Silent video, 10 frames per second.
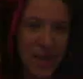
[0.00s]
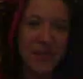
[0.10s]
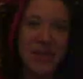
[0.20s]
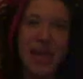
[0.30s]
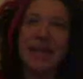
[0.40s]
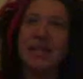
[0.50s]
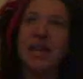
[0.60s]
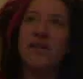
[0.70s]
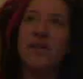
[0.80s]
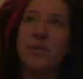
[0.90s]
The idea
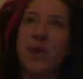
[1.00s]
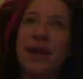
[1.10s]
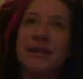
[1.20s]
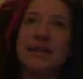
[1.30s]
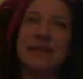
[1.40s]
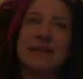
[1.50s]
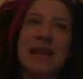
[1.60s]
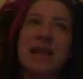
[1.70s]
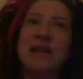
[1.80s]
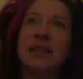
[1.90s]
of the process
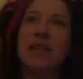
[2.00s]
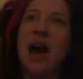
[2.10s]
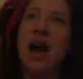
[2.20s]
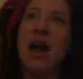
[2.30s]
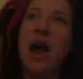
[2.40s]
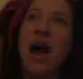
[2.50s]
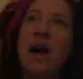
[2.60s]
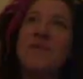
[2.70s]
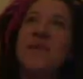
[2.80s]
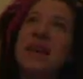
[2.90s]

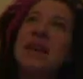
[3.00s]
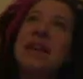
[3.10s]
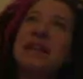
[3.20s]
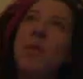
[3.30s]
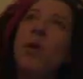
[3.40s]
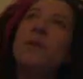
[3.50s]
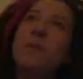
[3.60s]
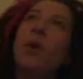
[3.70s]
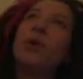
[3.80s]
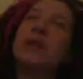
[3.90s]
is more
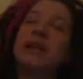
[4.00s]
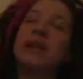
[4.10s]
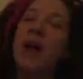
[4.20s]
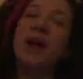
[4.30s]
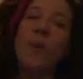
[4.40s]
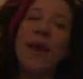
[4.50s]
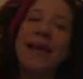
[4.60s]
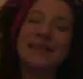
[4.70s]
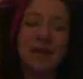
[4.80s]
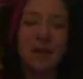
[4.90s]
important in a lot of
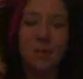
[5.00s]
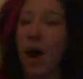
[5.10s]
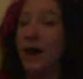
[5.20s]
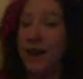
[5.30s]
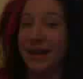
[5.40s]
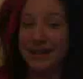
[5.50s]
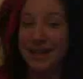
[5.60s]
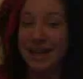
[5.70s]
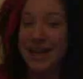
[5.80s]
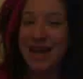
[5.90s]
ways than the product.
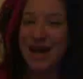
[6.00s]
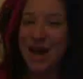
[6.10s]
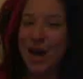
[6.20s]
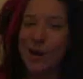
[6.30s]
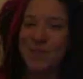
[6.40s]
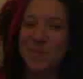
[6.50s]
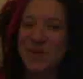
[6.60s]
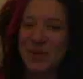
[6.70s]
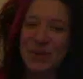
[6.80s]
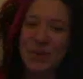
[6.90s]

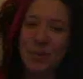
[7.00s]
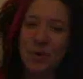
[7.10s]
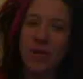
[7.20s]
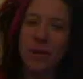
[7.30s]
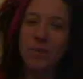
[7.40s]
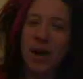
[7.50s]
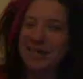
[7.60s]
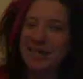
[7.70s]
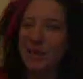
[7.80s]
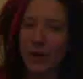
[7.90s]
So we're very
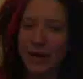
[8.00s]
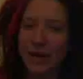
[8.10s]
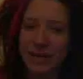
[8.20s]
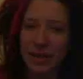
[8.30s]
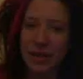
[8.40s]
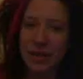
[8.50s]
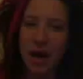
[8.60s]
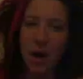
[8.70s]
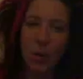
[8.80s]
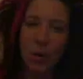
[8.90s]
process oriented
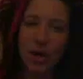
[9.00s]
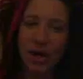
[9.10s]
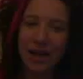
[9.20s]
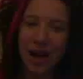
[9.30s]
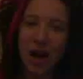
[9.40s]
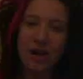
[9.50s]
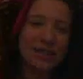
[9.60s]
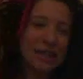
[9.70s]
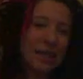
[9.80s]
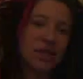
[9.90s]
work. Our
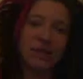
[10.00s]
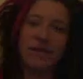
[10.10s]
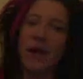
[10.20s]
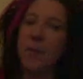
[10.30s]
installations are very